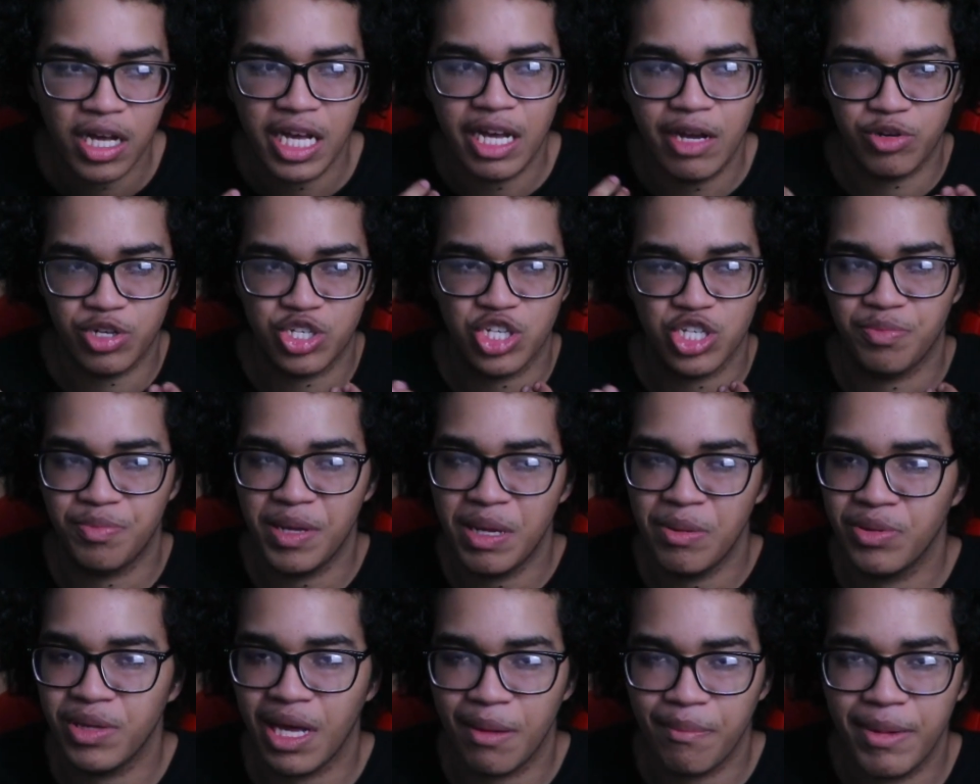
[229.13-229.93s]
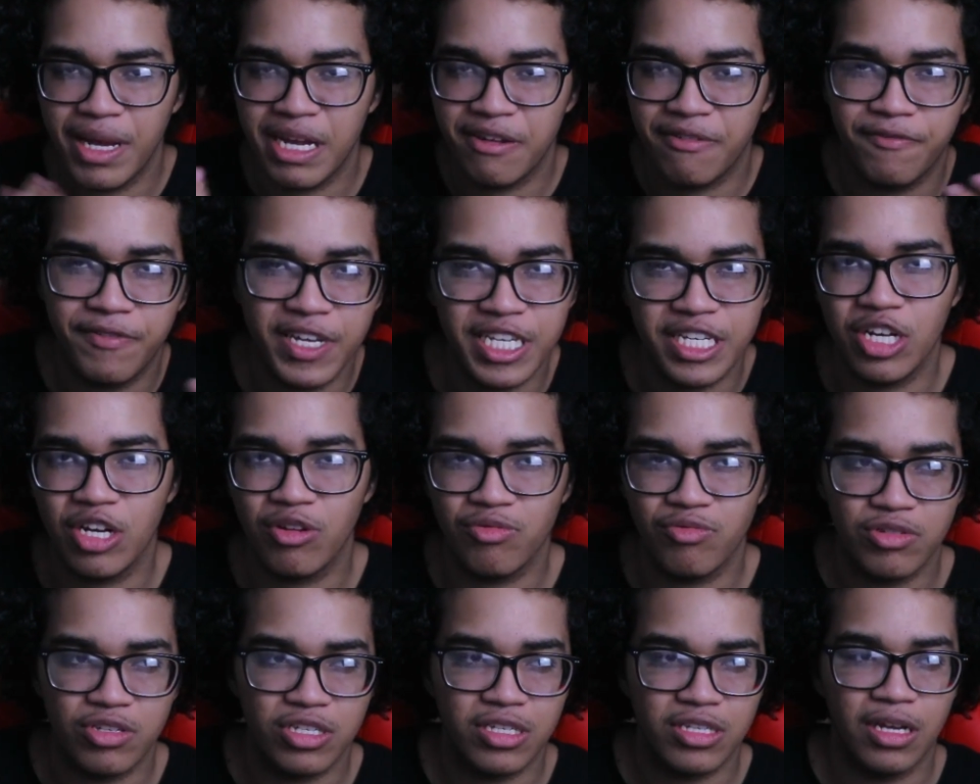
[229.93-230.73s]
It was just people that made
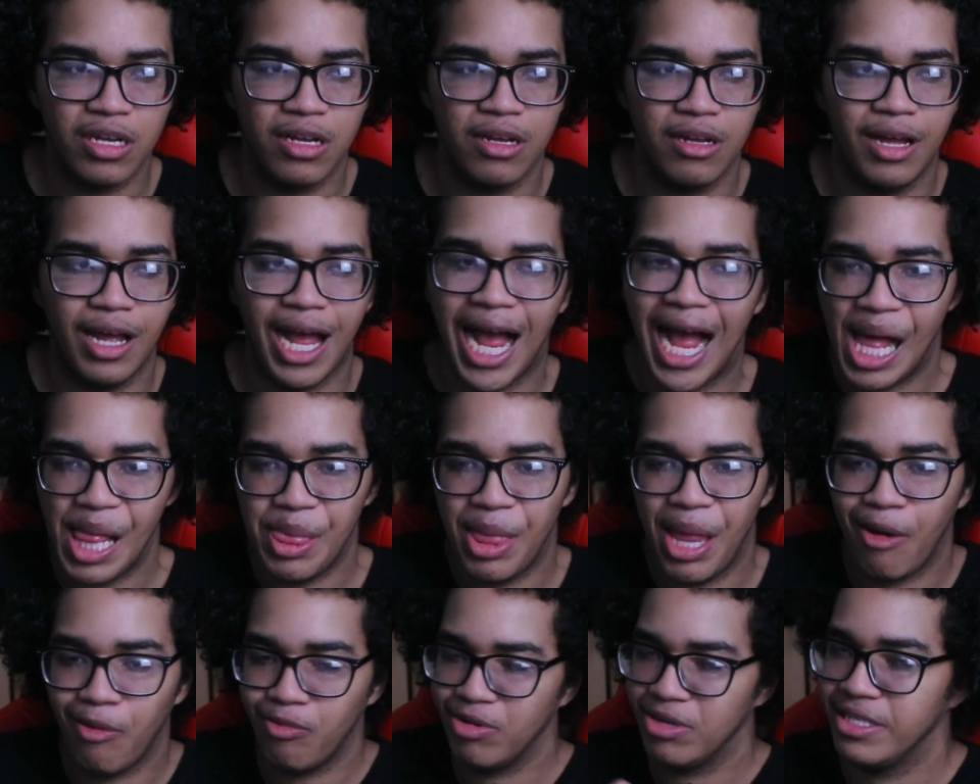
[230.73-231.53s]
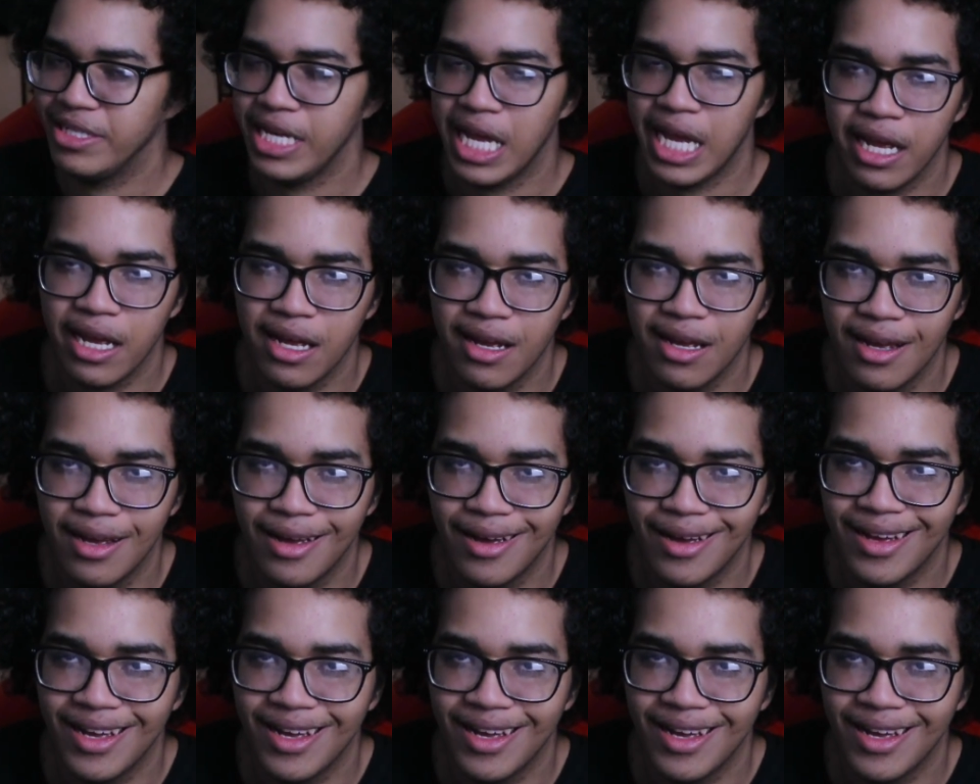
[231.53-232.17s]
videos and that was it.